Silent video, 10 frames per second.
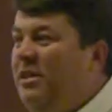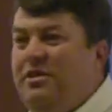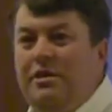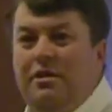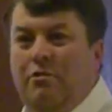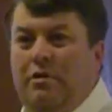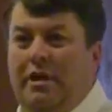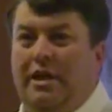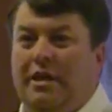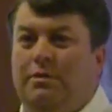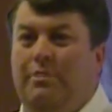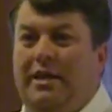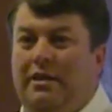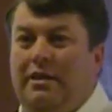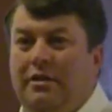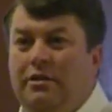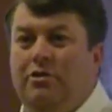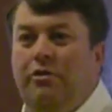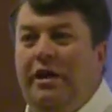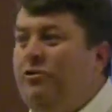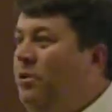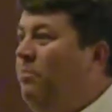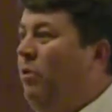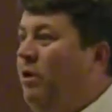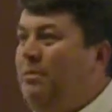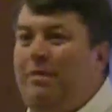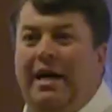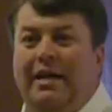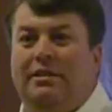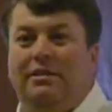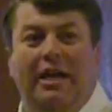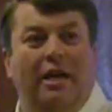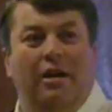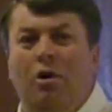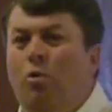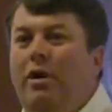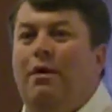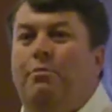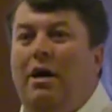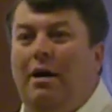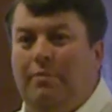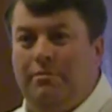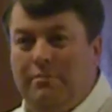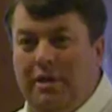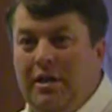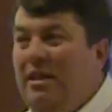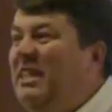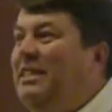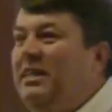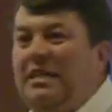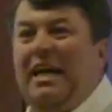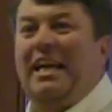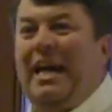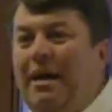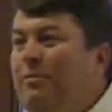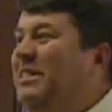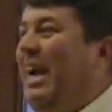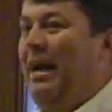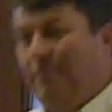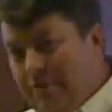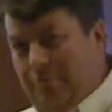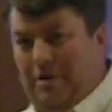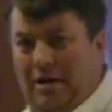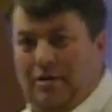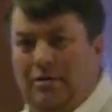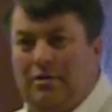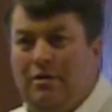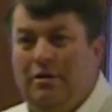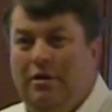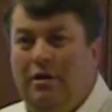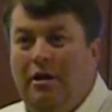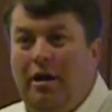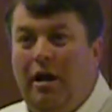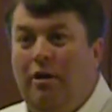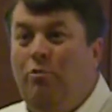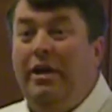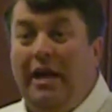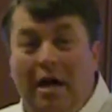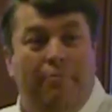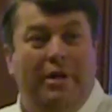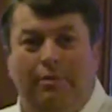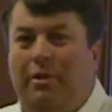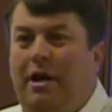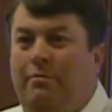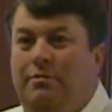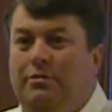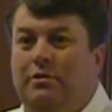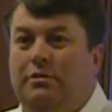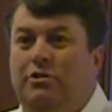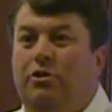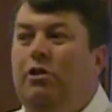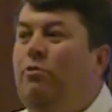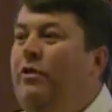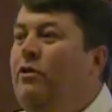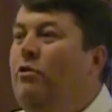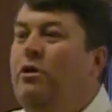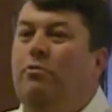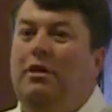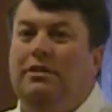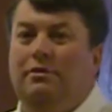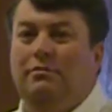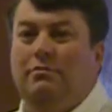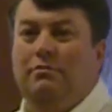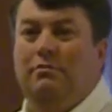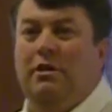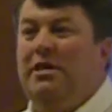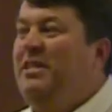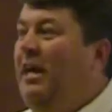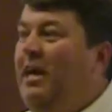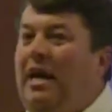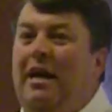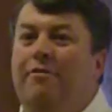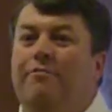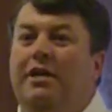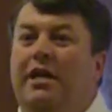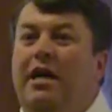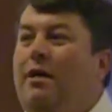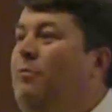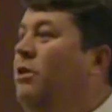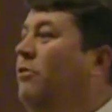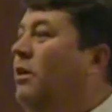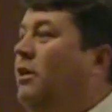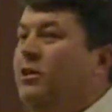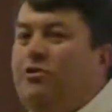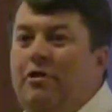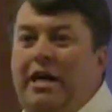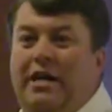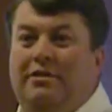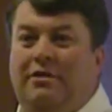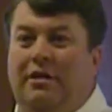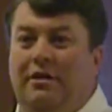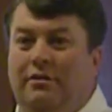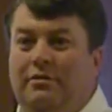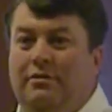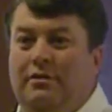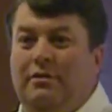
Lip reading: This isn't what they expected. So he's reporting back, says, hey, we got a problem. These guys got cameras everywhere. And we got big problems. So you know what the order was? Take every camera you can get your hands on.